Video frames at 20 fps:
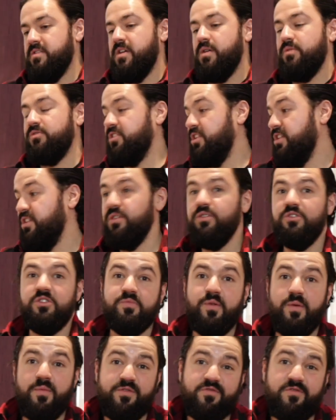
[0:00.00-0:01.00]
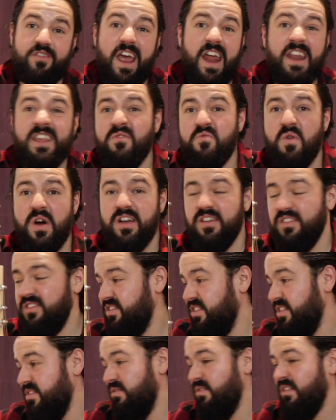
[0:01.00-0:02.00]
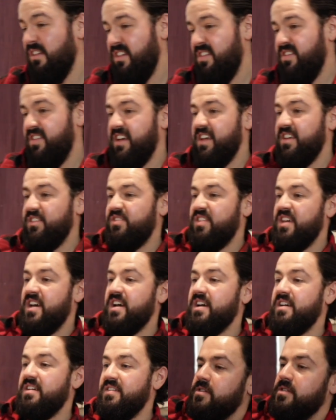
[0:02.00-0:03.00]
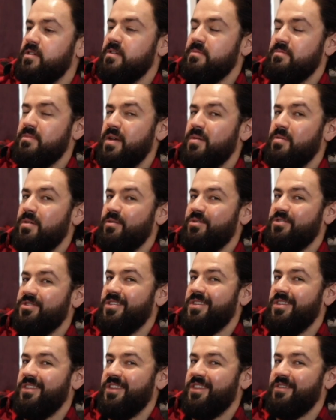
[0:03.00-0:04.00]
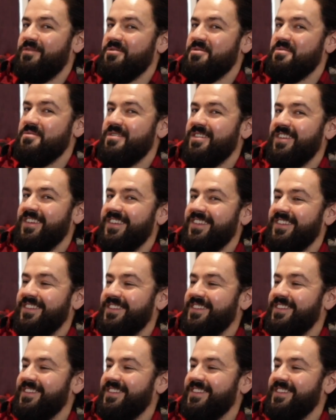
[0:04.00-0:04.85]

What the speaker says: I was going to lose the bottom 3 anyway, so there's that. Maybe I was turning it the wrong way.